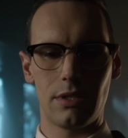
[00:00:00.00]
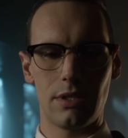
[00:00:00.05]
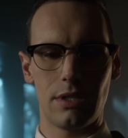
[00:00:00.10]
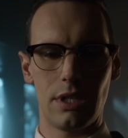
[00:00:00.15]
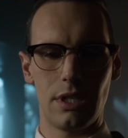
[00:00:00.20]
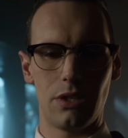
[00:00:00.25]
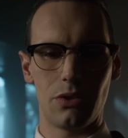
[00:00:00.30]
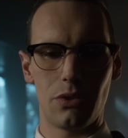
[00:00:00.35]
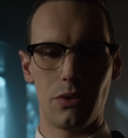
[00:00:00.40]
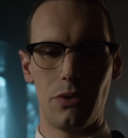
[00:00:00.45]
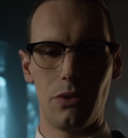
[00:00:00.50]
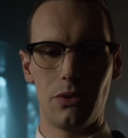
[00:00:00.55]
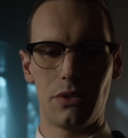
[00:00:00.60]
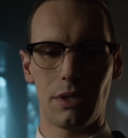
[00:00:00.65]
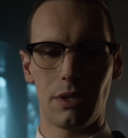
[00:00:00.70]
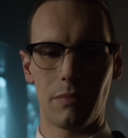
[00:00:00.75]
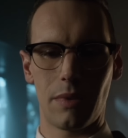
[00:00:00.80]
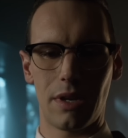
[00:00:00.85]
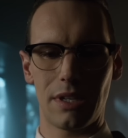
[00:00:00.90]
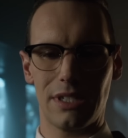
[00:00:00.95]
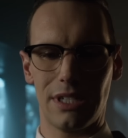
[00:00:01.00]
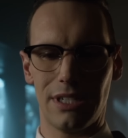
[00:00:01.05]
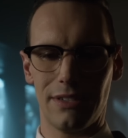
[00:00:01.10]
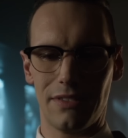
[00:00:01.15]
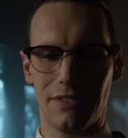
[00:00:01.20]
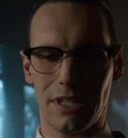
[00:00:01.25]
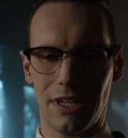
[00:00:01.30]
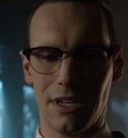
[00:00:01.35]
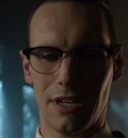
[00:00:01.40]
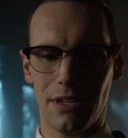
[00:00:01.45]
to introducing myself
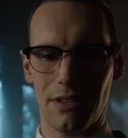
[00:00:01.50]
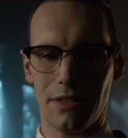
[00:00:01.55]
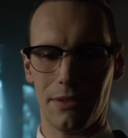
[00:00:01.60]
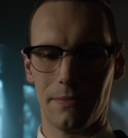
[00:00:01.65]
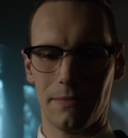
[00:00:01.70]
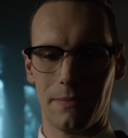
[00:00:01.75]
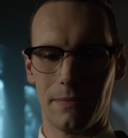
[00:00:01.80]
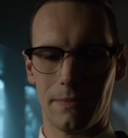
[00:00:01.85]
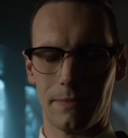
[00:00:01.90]
to Gotham